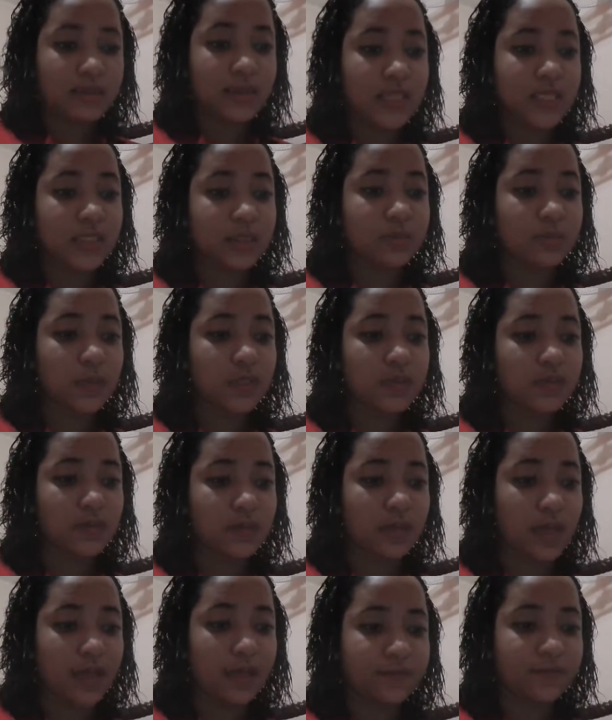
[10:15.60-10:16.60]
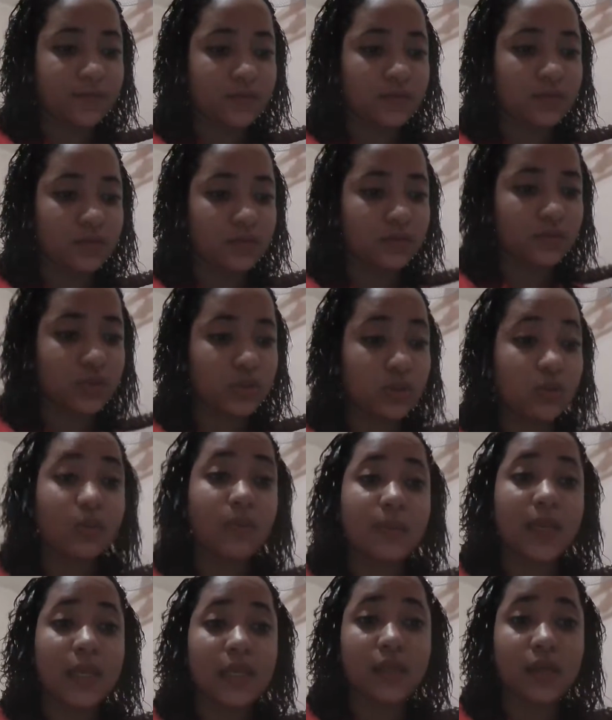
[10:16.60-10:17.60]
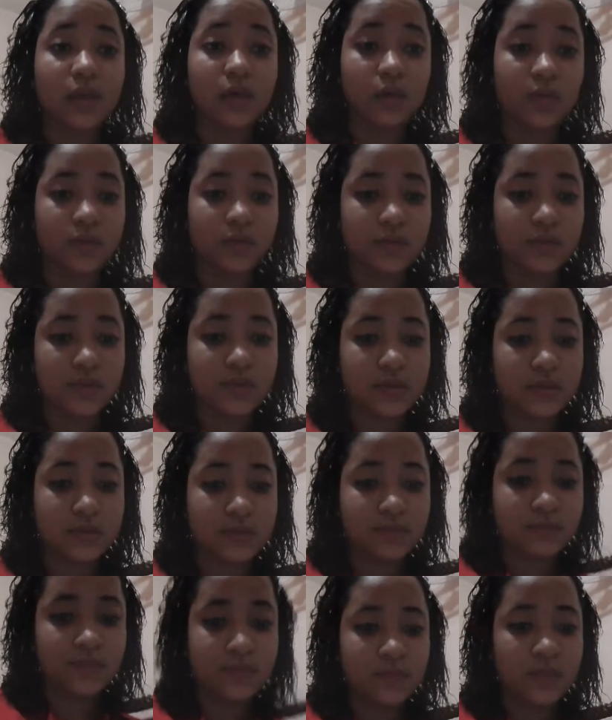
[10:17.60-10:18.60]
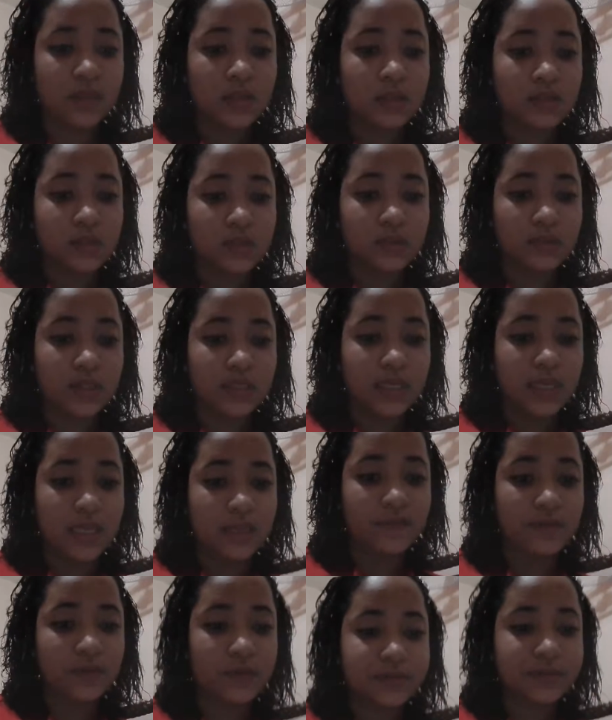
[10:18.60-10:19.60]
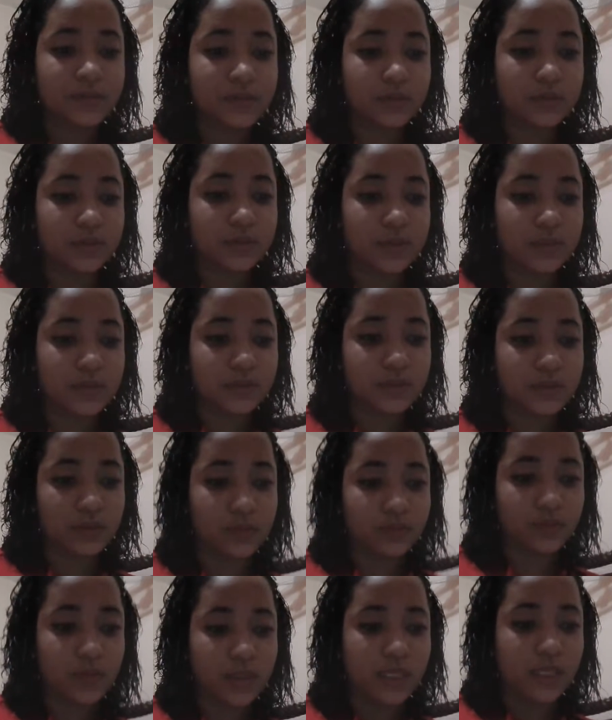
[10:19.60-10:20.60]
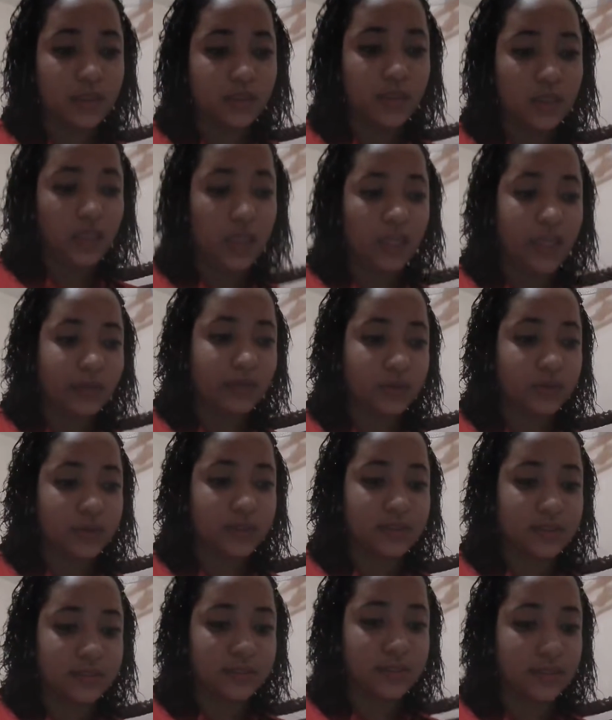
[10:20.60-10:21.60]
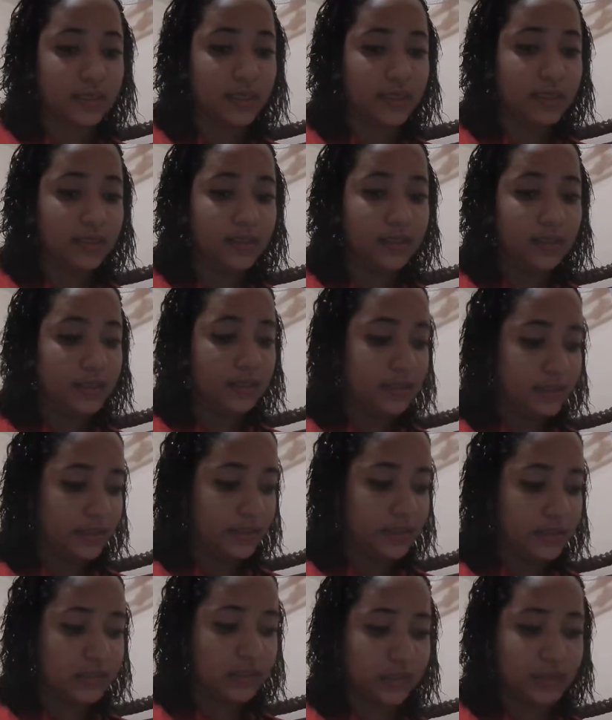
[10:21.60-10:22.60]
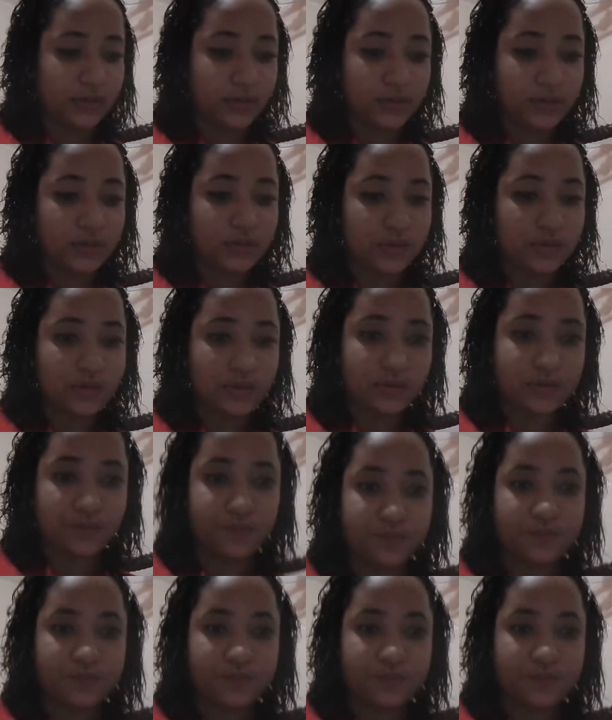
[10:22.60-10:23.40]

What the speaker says: This method has two main goals: to enable students to read and translate literature.